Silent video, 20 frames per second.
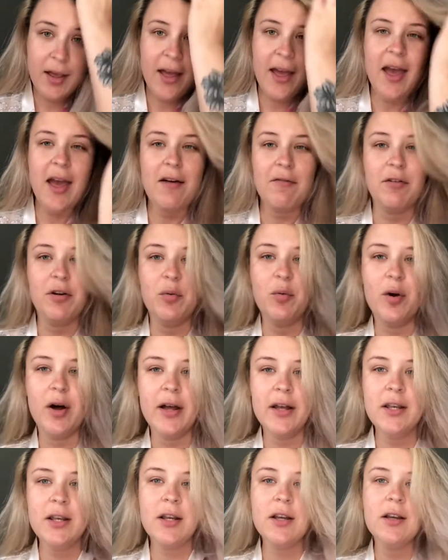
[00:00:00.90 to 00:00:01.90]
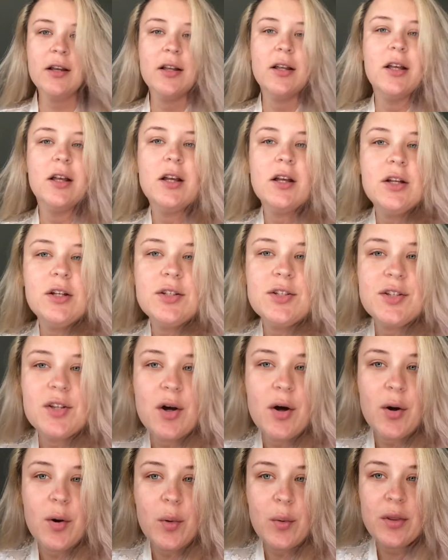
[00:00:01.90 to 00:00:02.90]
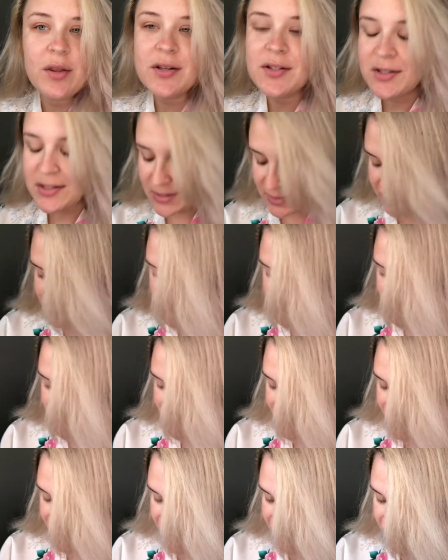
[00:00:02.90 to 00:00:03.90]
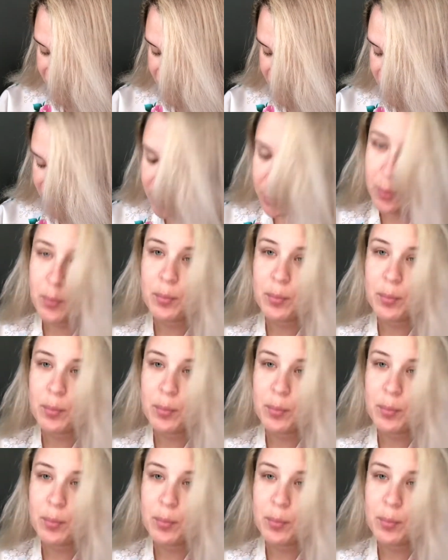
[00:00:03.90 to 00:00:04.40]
Hey everyone, so this is my hair